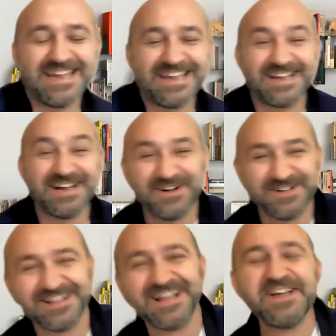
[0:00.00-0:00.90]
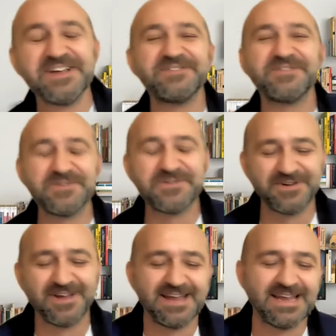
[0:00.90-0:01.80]
Hegel,
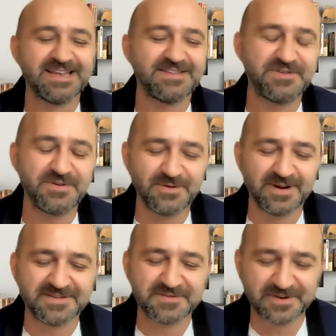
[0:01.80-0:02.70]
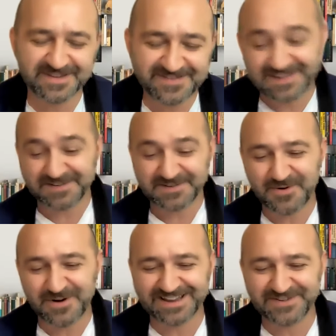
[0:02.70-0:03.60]
to sort of
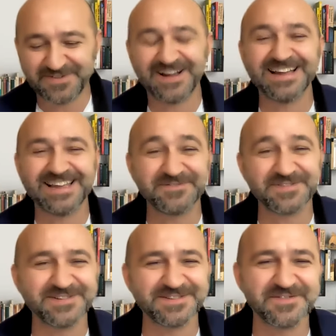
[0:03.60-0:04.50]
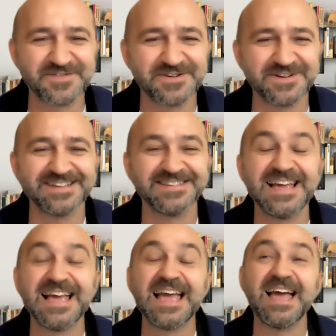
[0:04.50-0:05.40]
disqualify philosophical health.
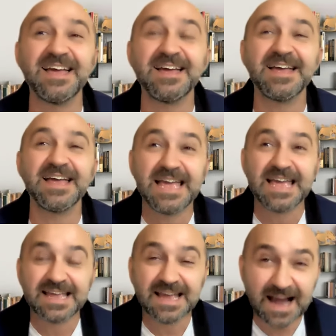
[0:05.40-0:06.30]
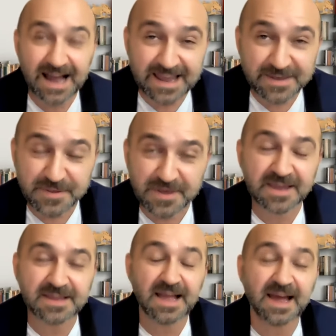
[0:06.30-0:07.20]
I
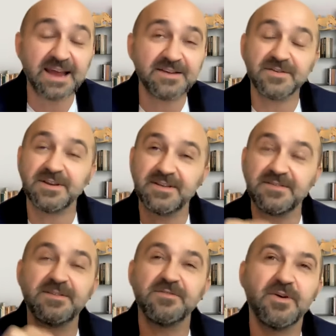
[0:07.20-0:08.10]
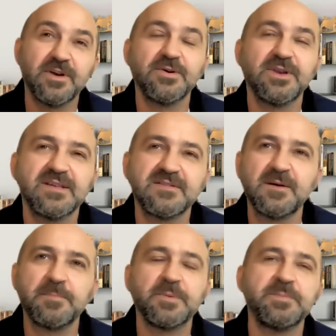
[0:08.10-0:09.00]
think that actually this is a very good
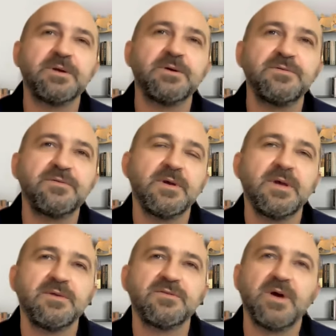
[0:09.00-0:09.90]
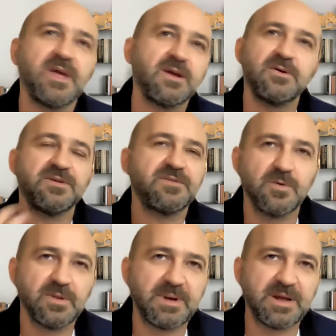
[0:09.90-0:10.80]
example because Hegel, it's
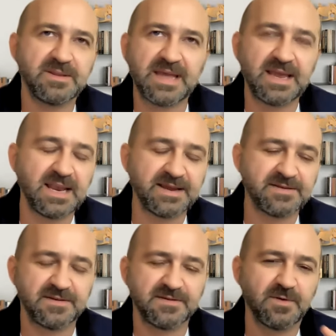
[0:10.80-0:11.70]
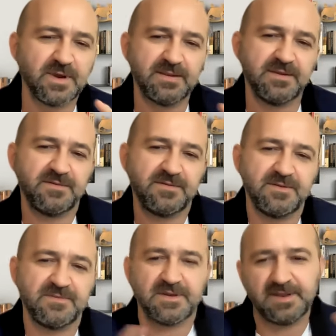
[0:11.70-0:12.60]
all about dialectics, right? This
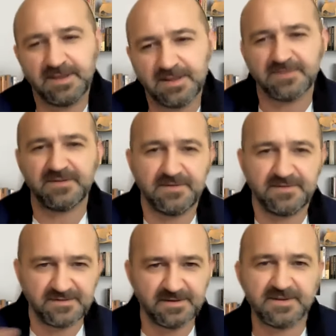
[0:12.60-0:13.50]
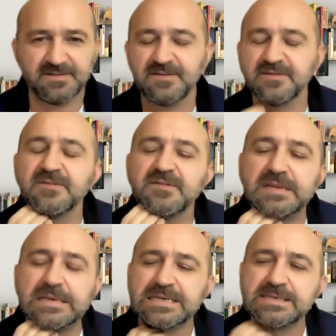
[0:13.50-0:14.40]
idea, thesis, antithesis,
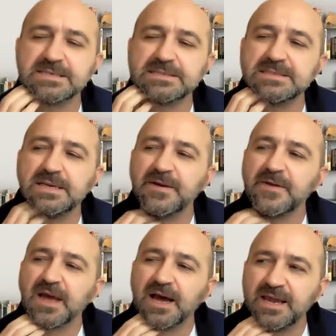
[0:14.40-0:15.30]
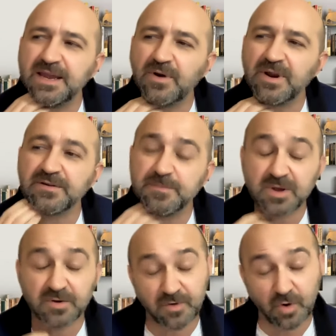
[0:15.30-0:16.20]
synthesis. I rather
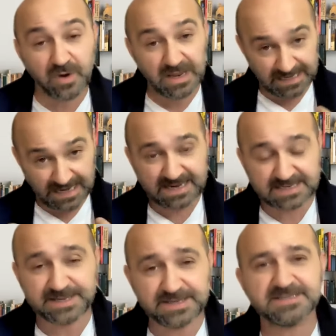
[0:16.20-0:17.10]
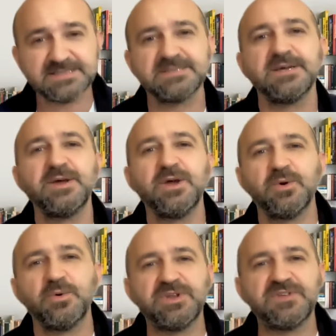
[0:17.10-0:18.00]
speak of crealectics,
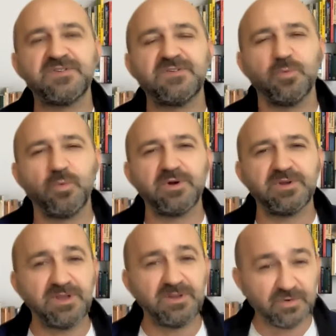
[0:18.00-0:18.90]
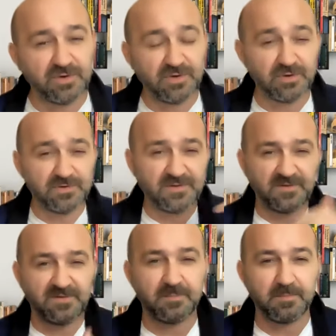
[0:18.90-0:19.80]
which
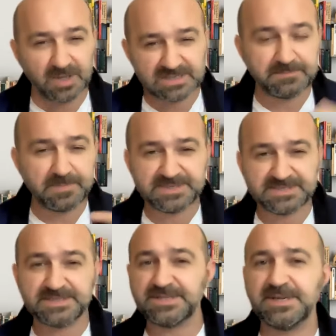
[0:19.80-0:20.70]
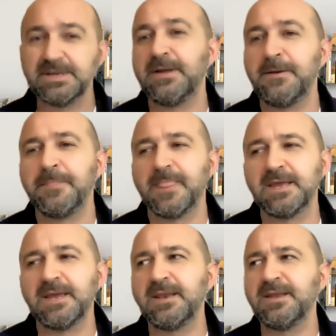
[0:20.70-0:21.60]
introduces the multiplicity
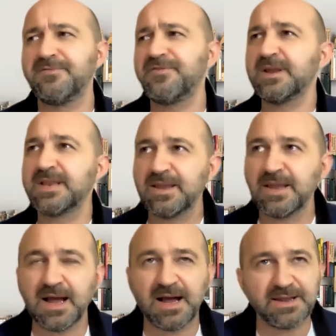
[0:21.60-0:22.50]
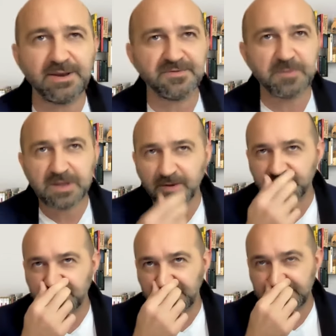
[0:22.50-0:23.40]
And in fact, I don't speak
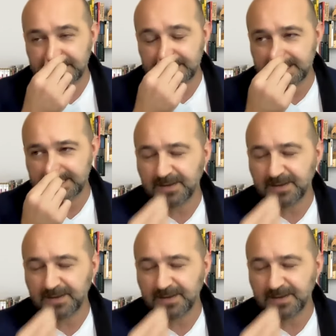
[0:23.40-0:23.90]
of synthesis.